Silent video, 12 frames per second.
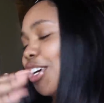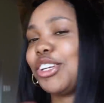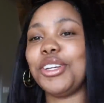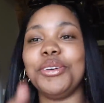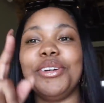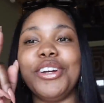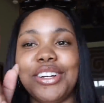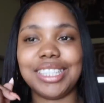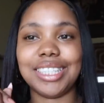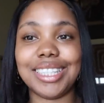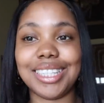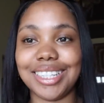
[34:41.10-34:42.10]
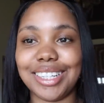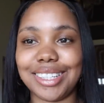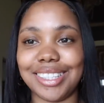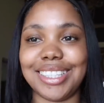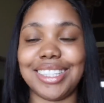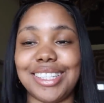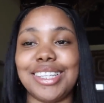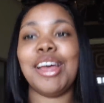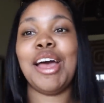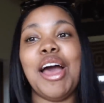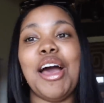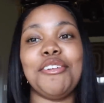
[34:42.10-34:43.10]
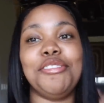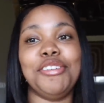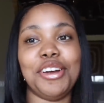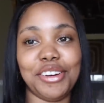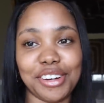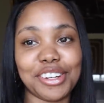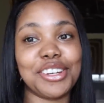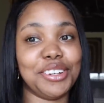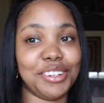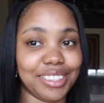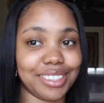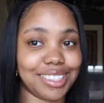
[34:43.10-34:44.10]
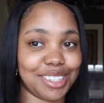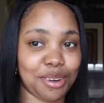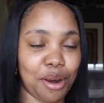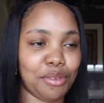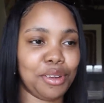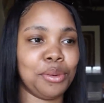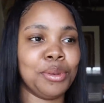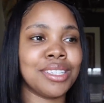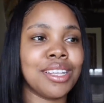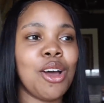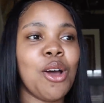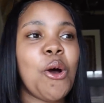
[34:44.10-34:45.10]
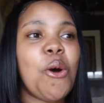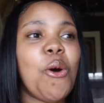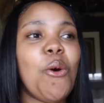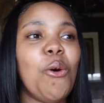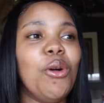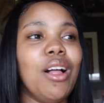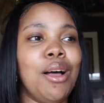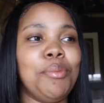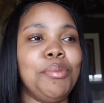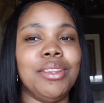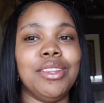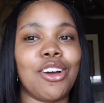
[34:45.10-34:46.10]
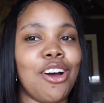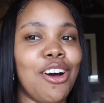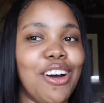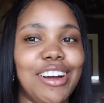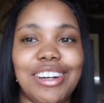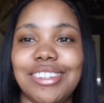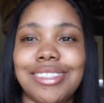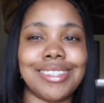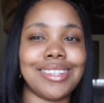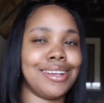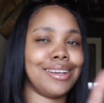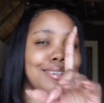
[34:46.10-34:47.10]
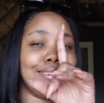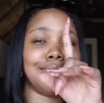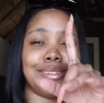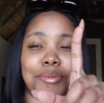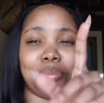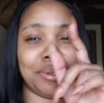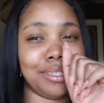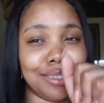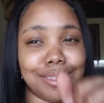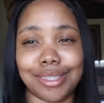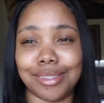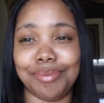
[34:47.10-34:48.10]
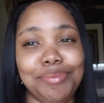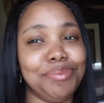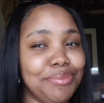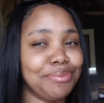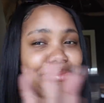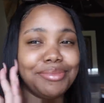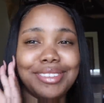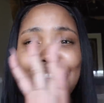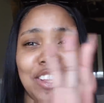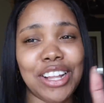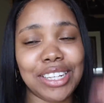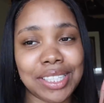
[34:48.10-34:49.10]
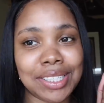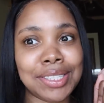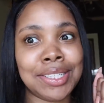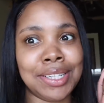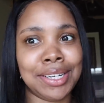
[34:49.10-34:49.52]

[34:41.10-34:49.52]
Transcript: Curiosity, because it's a very curious giraffe. It was all up in the car, and I was just like, please nuts